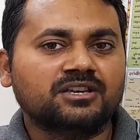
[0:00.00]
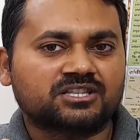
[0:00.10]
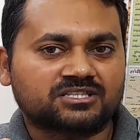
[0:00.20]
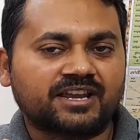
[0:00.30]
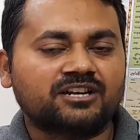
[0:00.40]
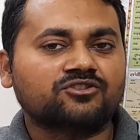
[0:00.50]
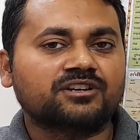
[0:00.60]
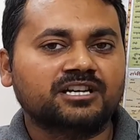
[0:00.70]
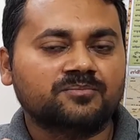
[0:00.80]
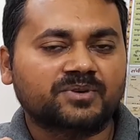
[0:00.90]
state or
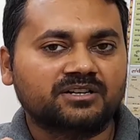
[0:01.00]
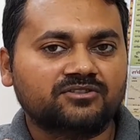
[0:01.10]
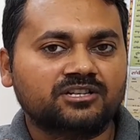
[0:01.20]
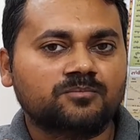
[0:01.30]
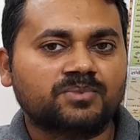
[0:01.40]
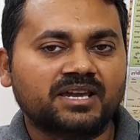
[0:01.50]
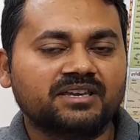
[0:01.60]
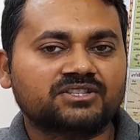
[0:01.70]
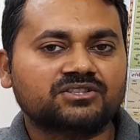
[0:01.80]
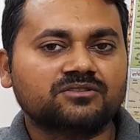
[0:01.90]
any particular
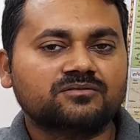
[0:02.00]
place,